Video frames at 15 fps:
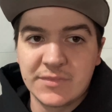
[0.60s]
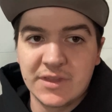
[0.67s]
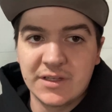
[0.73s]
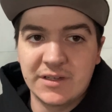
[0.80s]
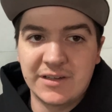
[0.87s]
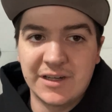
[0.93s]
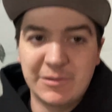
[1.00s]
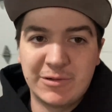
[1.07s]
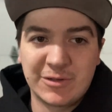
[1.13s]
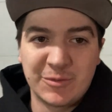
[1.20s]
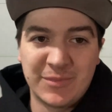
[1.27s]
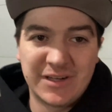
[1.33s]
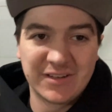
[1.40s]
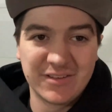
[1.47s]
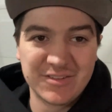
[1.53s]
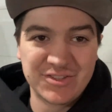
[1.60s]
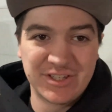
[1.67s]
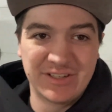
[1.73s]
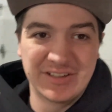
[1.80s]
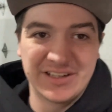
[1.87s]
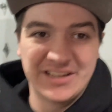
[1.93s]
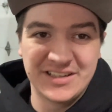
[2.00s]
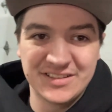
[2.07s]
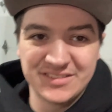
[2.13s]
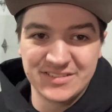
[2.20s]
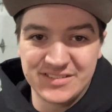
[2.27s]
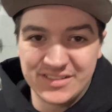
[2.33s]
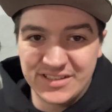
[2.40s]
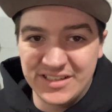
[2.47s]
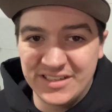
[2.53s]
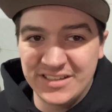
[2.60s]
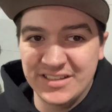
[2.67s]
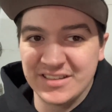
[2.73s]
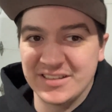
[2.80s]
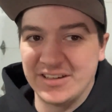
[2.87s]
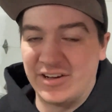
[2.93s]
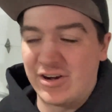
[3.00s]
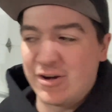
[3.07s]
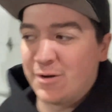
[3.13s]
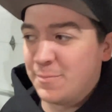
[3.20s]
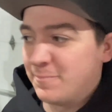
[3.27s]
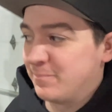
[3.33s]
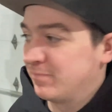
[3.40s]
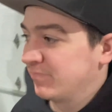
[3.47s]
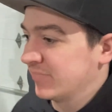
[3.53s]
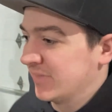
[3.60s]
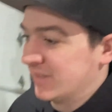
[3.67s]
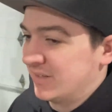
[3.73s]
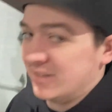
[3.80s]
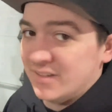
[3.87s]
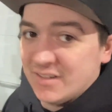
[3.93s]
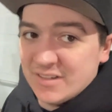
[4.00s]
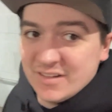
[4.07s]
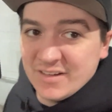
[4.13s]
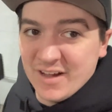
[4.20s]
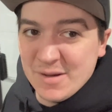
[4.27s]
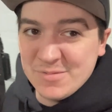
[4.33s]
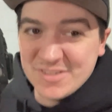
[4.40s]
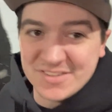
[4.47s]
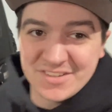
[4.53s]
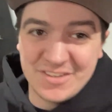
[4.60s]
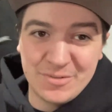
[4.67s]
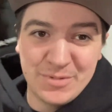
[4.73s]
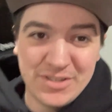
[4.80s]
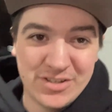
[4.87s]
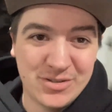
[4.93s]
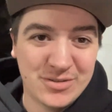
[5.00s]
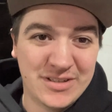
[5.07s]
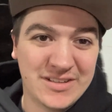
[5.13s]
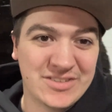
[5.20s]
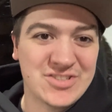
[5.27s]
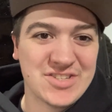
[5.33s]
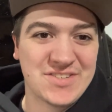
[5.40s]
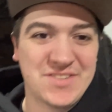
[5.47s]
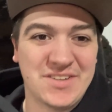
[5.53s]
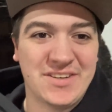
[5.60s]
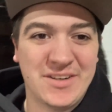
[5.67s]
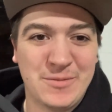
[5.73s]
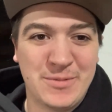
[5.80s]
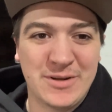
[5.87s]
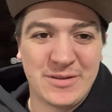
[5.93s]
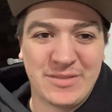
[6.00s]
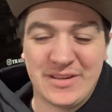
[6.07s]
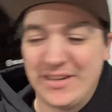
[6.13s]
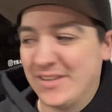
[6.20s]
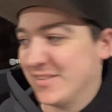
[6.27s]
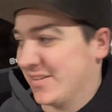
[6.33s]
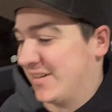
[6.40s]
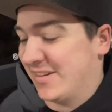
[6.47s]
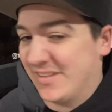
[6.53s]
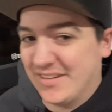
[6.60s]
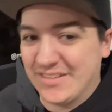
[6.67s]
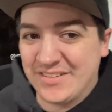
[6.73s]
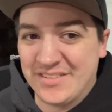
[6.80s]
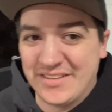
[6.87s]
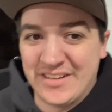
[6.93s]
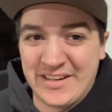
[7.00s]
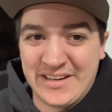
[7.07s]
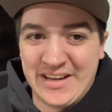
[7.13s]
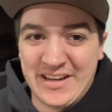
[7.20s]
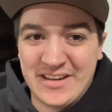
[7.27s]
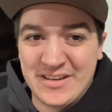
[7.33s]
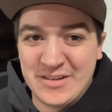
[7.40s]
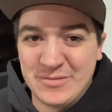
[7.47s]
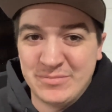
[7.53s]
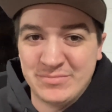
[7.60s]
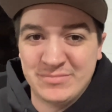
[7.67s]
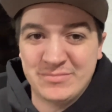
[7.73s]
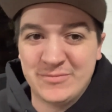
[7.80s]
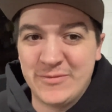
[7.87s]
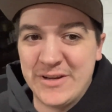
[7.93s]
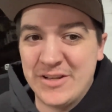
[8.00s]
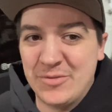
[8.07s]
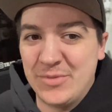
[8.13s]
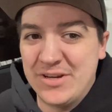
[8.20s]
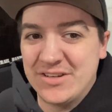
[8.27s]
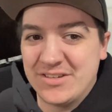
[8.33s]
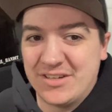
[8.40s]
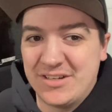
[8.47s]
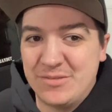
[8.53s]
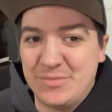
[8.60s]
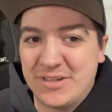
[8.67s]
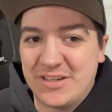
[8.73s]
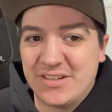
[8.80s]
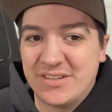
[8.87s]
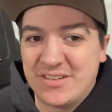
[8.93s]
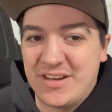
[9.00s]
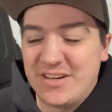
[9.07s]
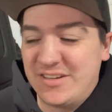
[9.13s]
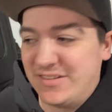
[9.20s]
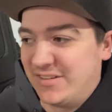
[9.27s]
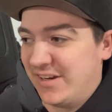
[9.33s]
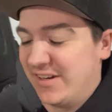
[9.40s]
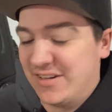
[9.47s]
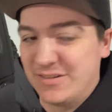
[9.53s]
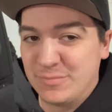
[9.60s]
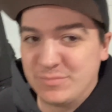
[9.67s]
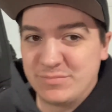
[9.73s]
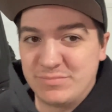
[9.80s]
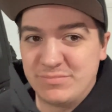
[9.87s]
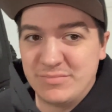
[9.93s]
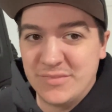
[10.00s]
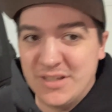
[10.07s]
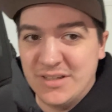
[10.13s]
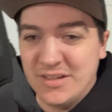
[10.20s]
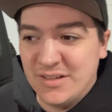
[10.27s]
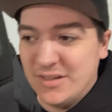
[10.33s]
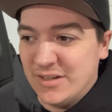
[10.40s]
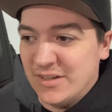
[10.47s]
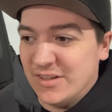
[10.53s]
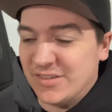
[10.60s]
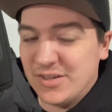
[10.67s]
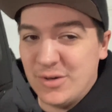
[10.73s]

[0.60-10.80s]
Alright, welcome back to the channel, guys, and today I'm just going to be doing just a little bit of things on this that I can in the meantime because I can't.